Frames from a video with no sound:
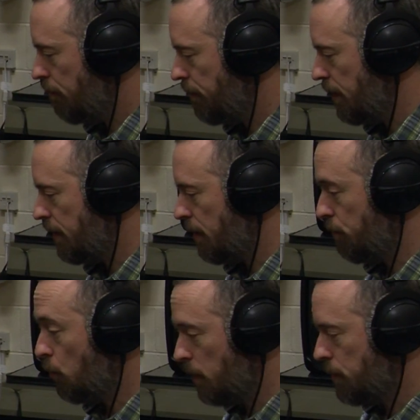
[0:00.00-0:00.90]
any kind of
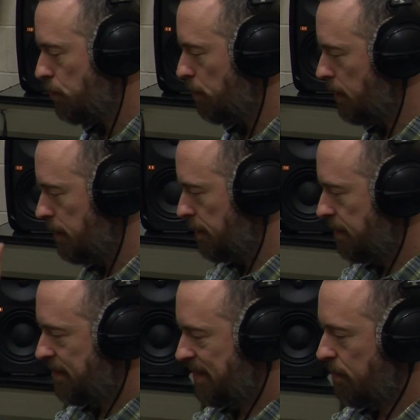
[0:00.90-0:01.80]
normal instrument. This
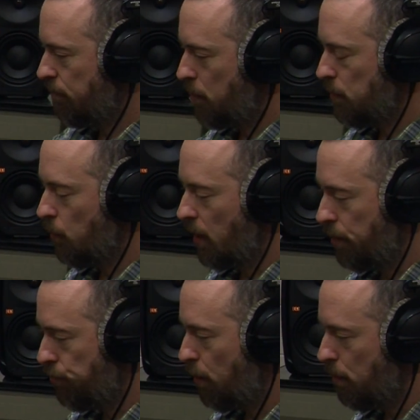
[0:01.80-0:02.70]
is very much more like
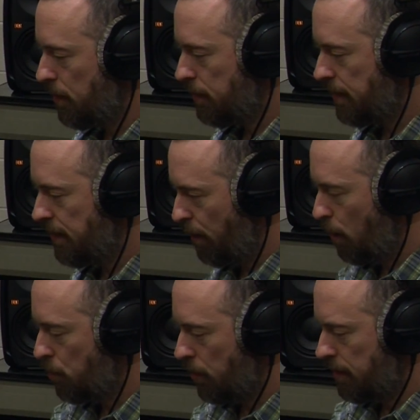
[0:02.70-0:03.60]
a drum. It's
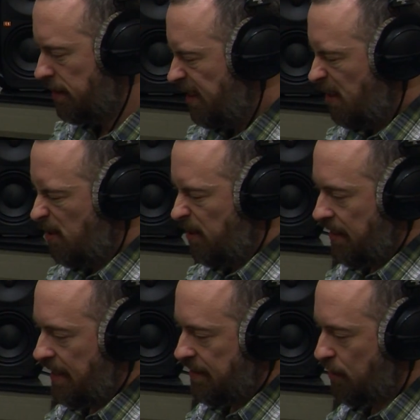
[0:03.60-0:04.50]
inharmonic.
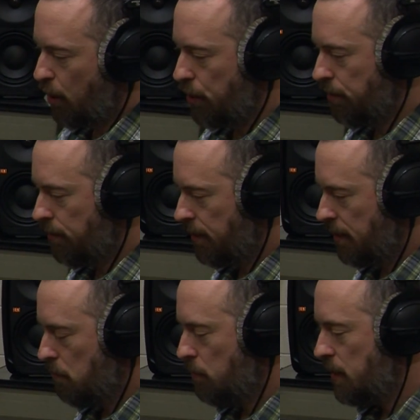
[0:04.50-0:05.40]
It's kind of
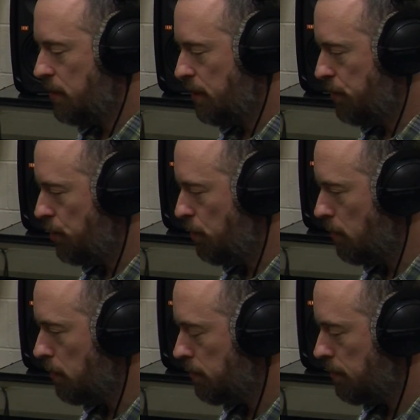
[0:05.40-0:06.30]
potentially
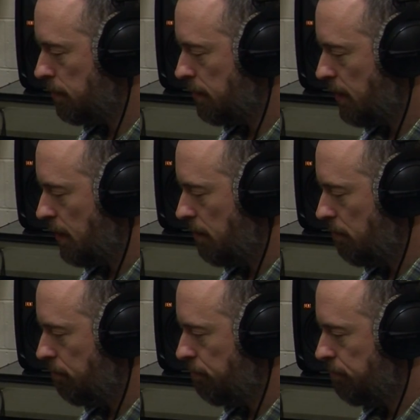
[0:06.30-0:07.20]
tuneless,
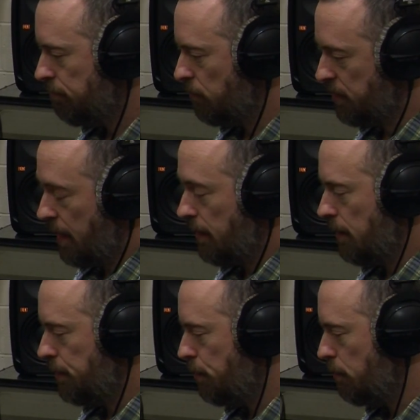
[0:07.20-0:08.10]
or
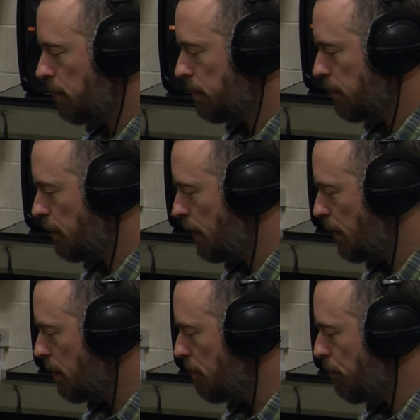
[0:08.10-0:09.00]
technically tuneless,
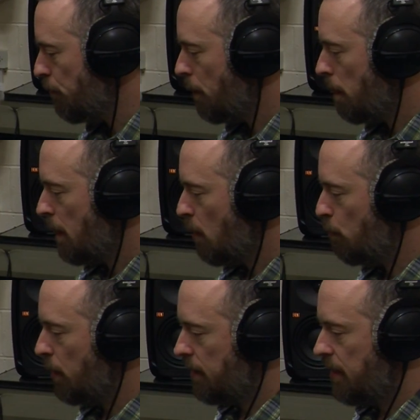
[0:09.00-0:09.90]

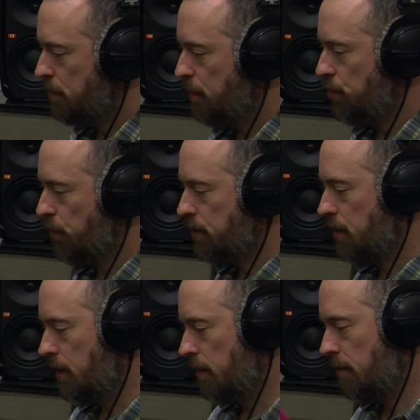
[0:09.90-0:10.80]
but there's some
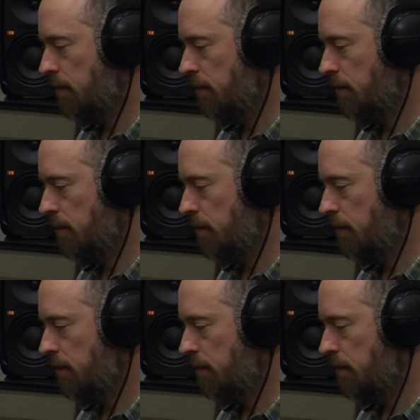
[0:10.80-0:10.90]
interesting